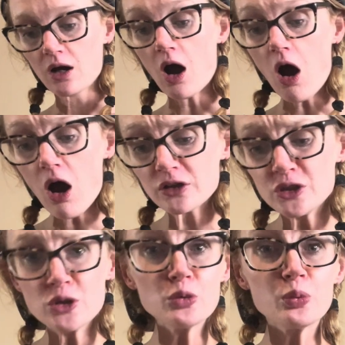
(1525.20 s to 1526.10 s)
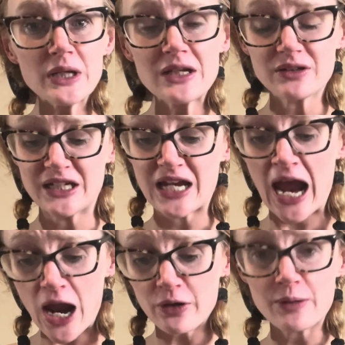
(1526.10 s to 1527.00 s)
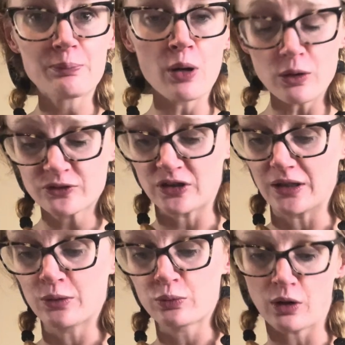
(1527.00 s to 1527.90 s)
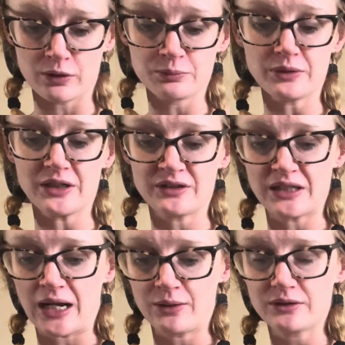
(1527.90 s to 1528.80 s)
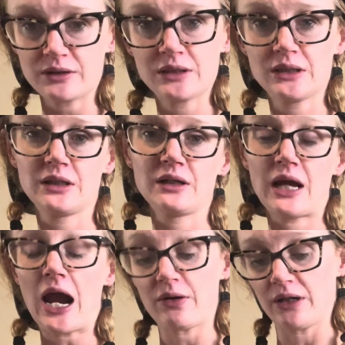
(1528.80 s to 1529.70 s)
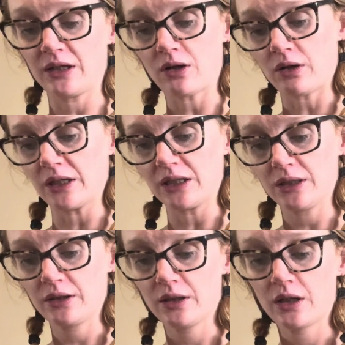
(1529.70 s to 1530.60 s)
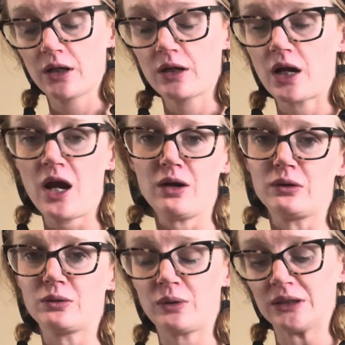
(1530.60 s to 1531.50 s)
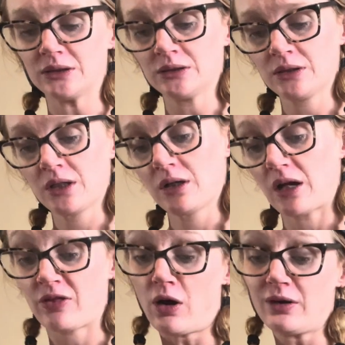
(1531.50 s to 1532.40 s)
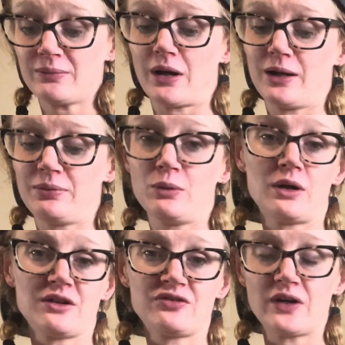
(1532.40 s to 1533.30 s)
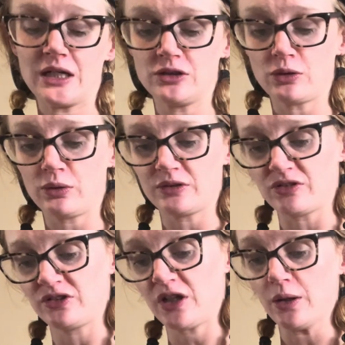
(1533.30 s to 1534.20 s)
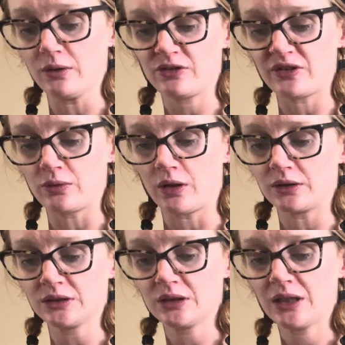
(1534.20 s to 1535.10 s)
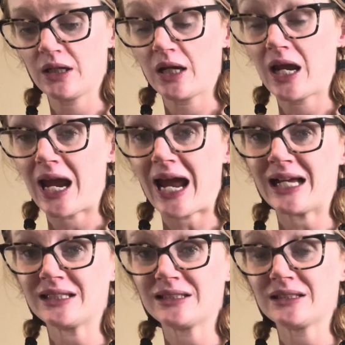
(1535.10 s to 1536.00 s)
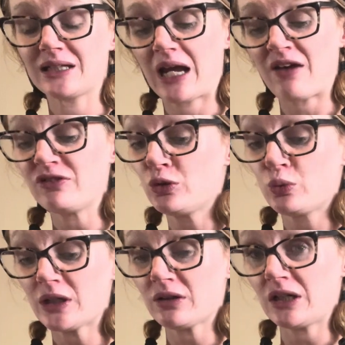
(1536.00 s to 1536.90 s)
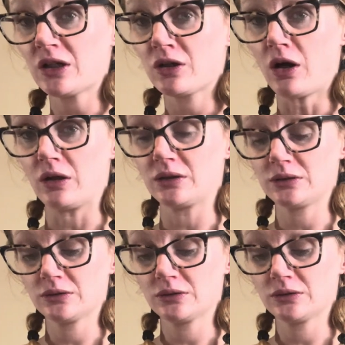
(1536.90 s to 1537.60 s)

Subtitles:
Are you really Harry Potter? Ron blurted out. Harry nodded. Oh, well, I thought it might be one of Fred and George's jokes, said Ron. And have you really got,